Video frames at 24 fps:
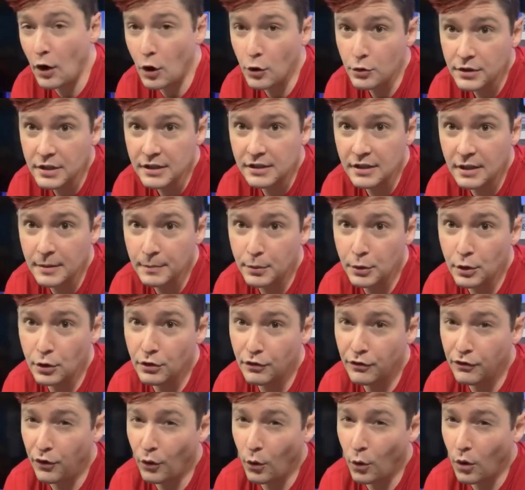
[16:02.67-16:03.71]
I've owned this
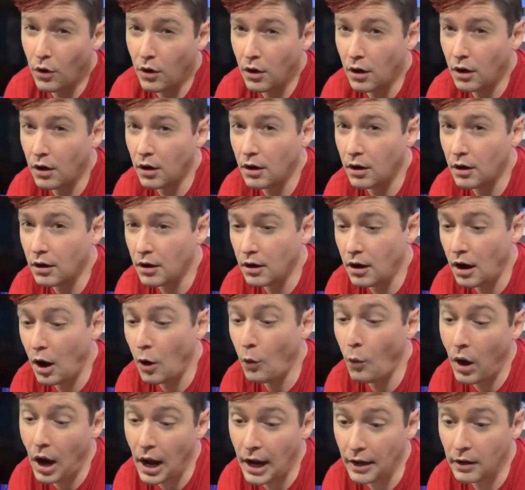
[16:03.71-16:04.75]
computer for
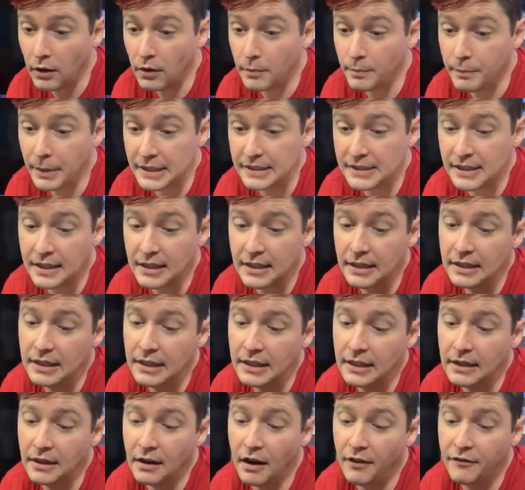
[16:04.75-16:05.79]
a while,
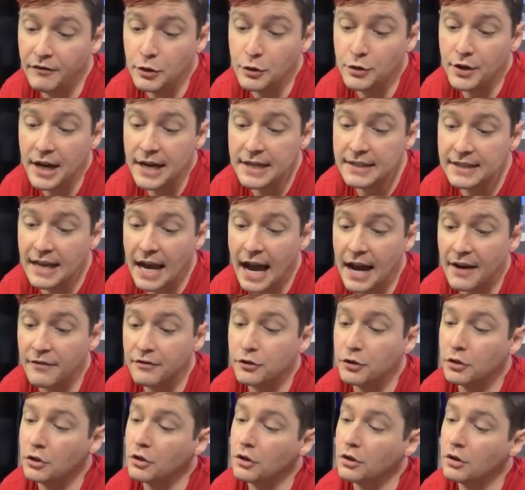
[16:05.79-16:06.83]
basically a few days
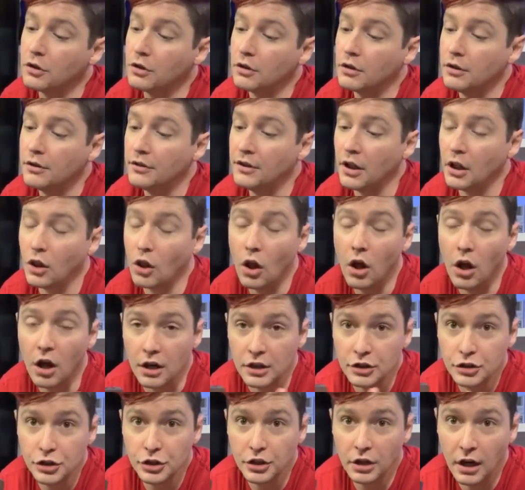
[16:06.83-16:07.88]
after the
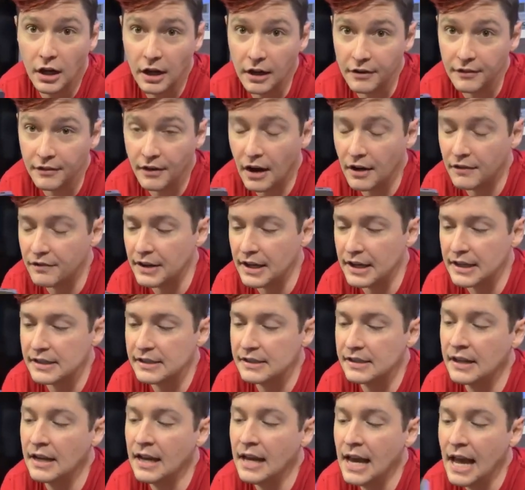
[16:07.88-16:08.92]
launch of, of
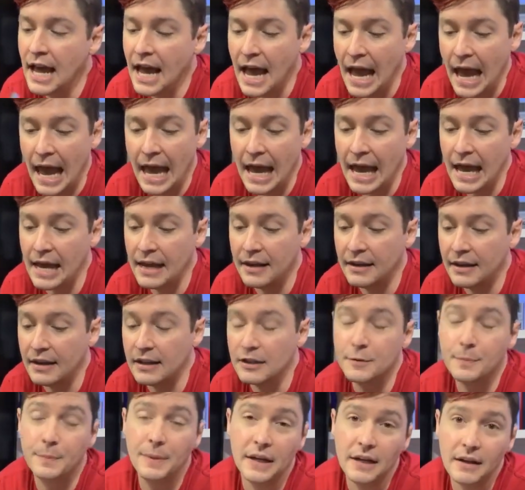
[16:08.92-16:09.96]
this, and
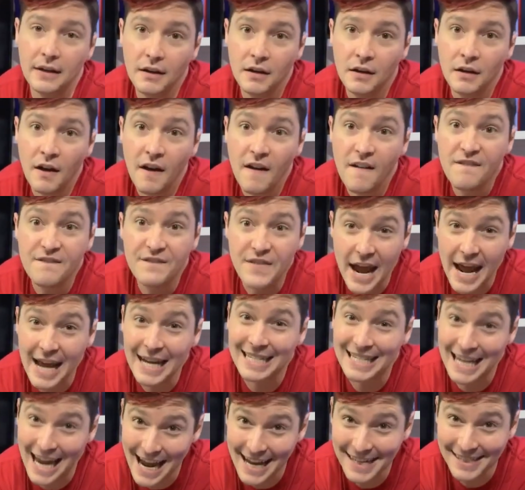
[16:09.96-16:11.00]
it's been
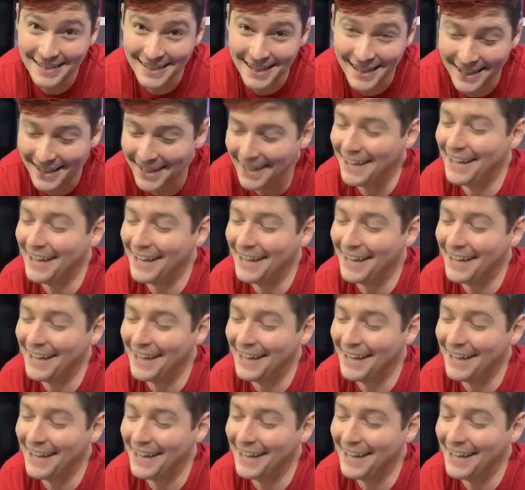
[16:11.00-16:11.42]
fantastic.